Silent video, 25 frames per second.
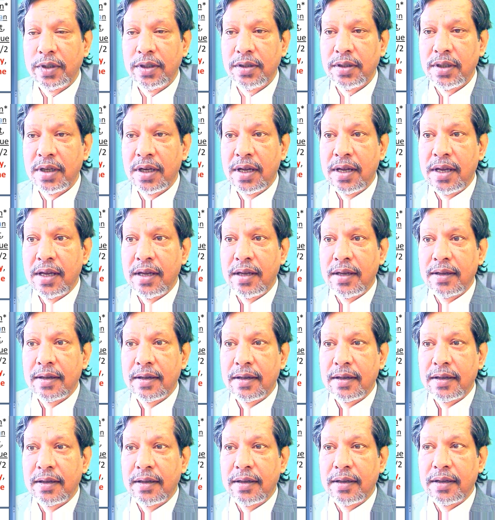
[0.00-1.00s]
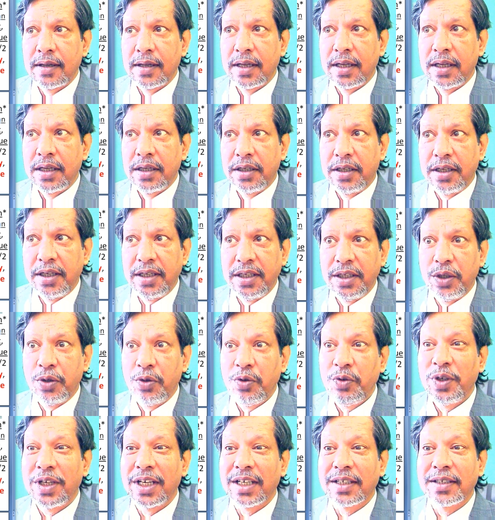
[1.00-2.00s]
This one.
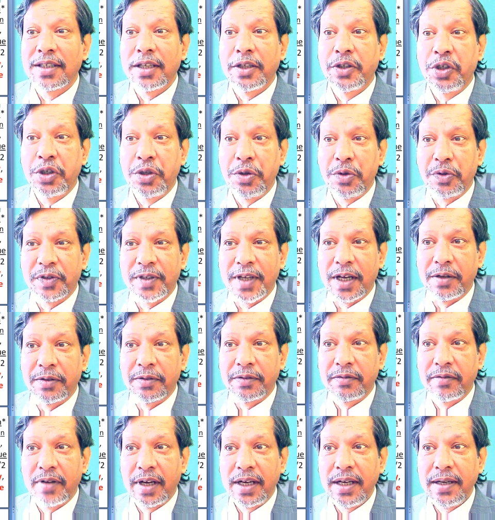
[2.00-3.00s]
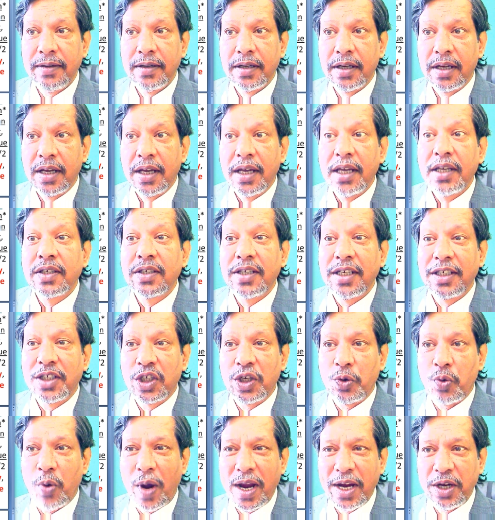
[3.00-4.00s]
T-U takes the chu sound, right?
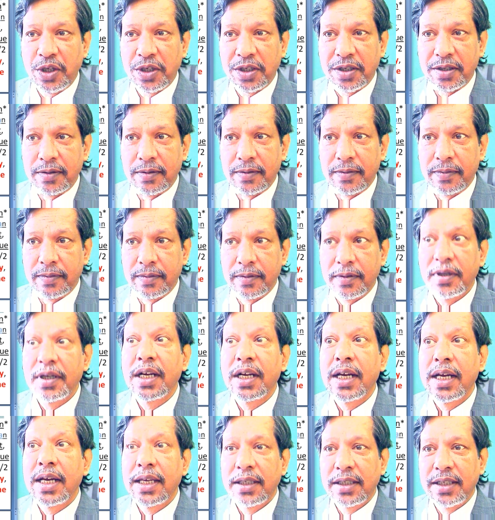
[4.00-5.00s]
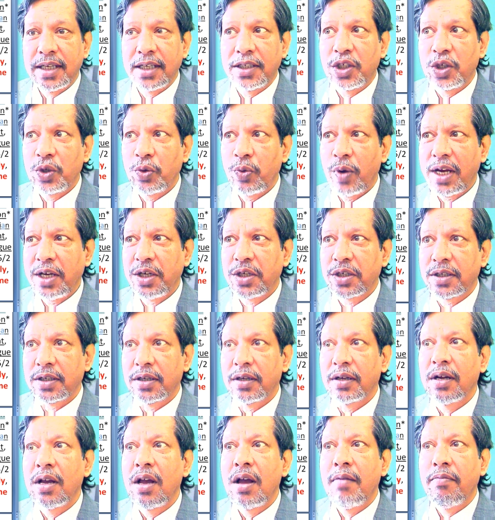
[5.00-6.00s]
Situation.
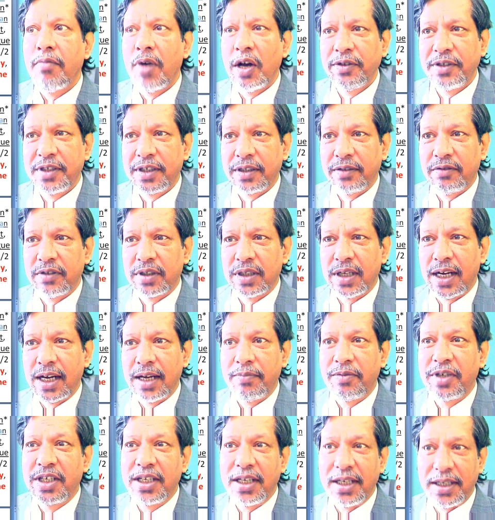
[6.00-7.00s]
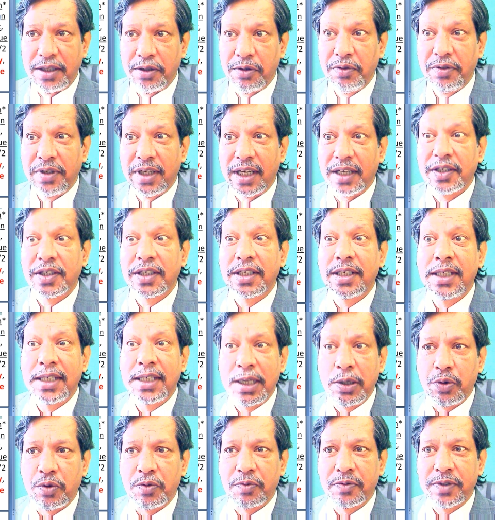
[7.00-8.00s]
Situation. Most of the time, T-U
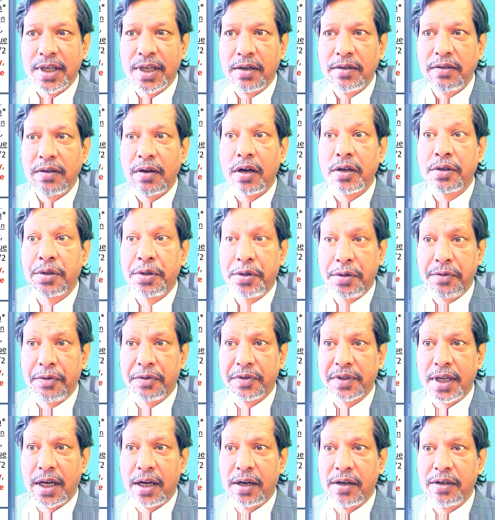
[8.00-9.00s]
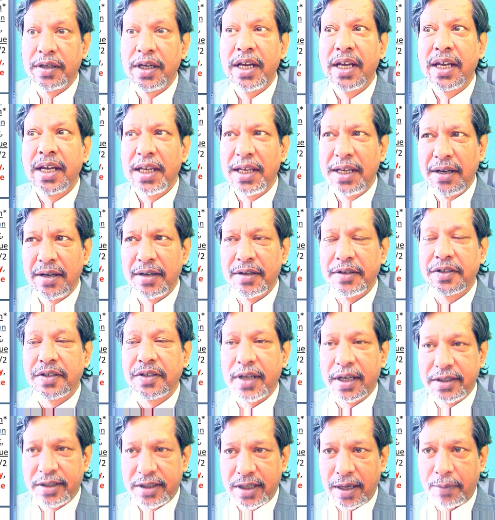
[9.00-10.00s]
takes tu sound or tu sound.
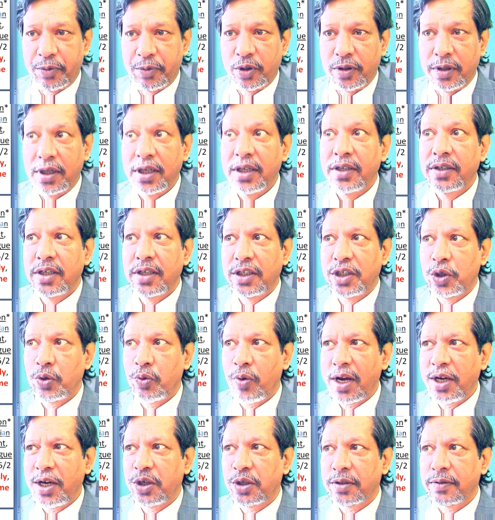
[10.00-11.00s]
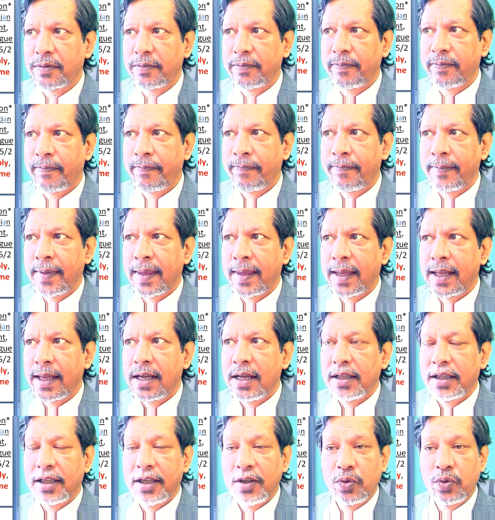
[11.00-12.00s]
Here's exception. Situation.
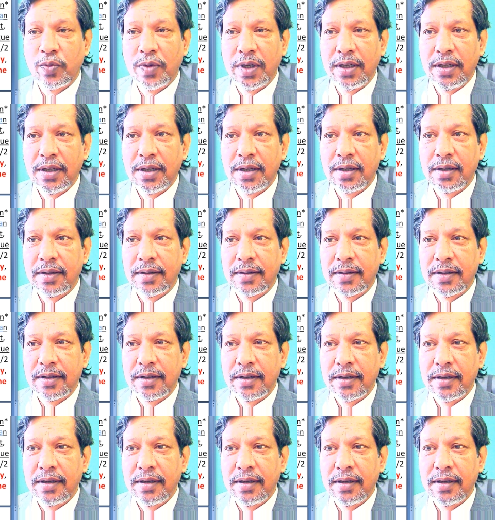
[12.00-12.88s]
This one.